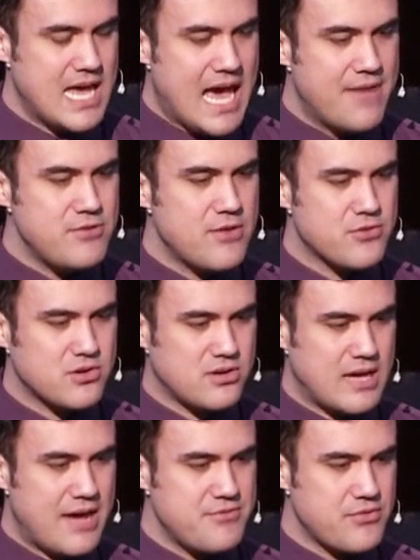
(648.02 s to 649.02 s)
Have you
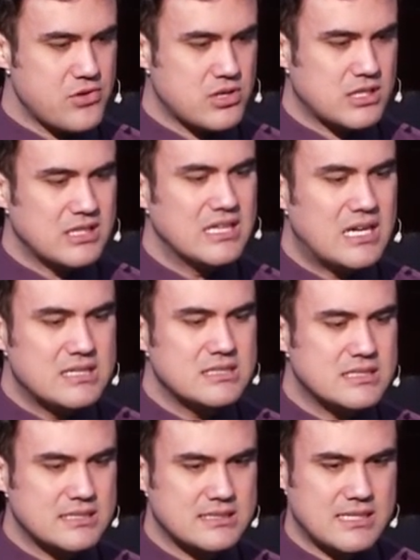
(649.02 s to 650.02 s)
ever clung
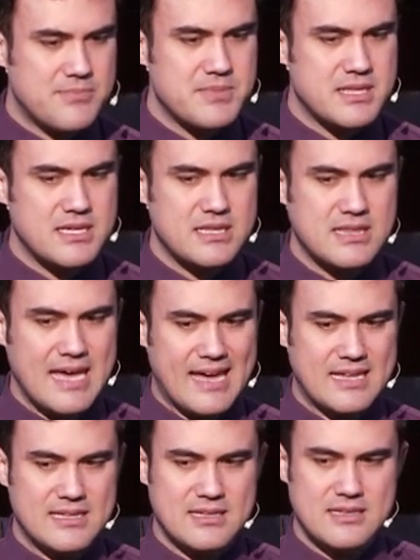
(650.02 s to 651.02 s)
to something
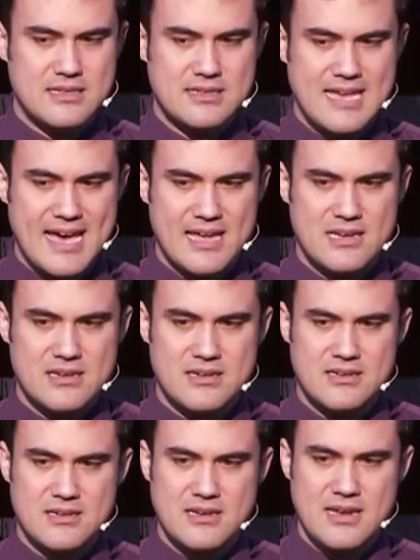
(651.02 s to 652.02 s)
that
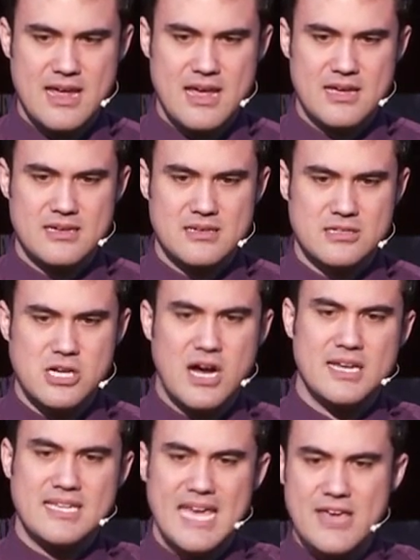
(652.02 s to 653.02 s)

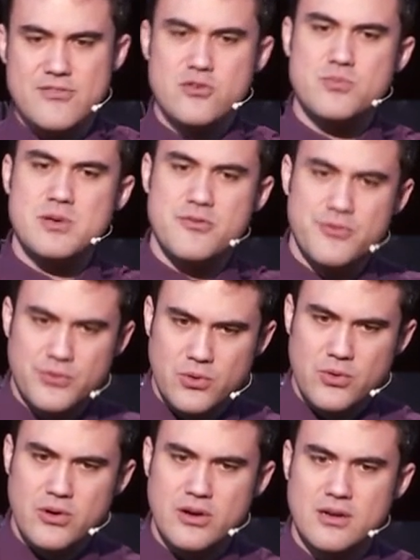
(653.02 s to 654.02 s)
God gave you
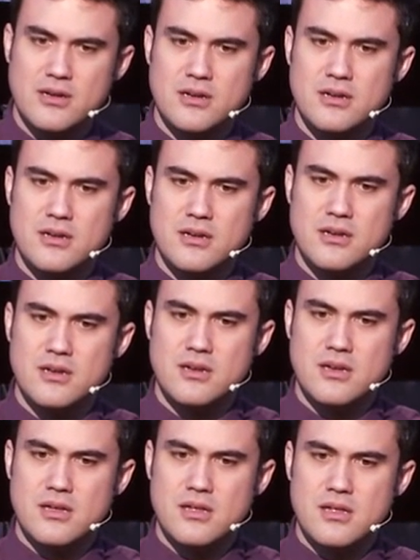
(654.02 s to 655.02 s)
before
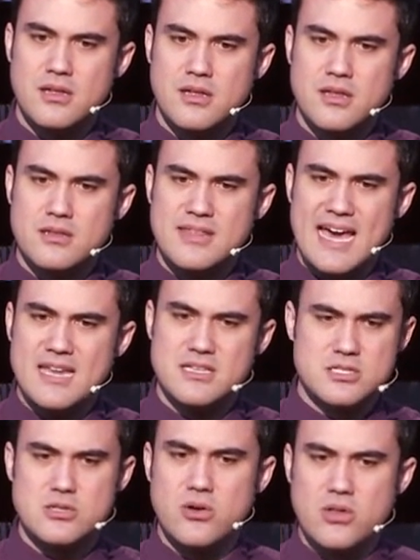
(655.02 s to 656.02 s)
that
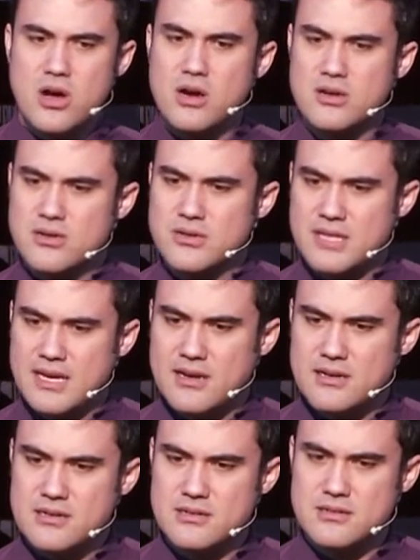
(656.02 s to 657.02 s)
is no longer
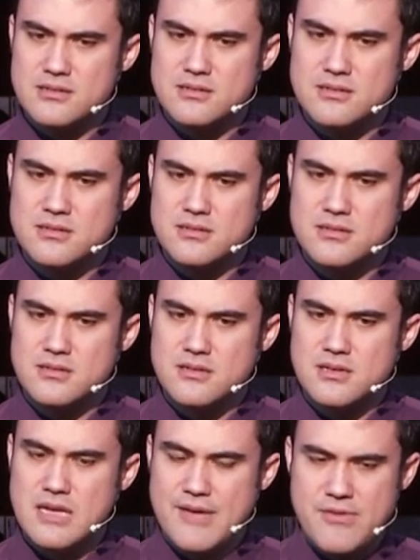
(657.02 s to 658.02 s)
there?
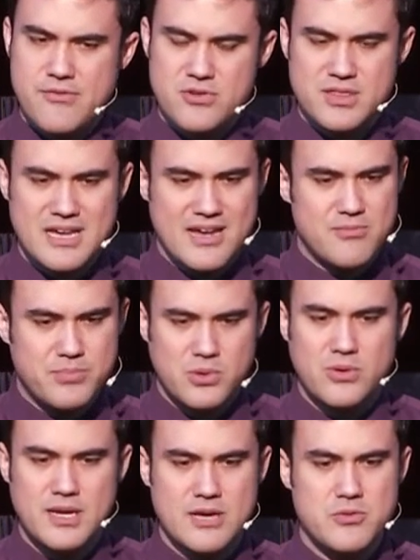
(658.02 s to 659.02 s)
Have you ever thought,
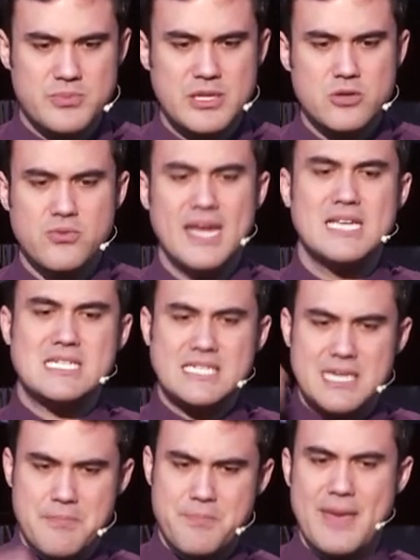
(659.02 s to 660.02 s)
boy, it would be great to
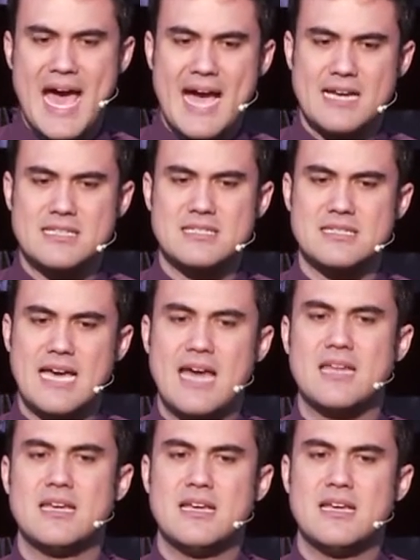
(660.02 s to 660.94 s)
get back to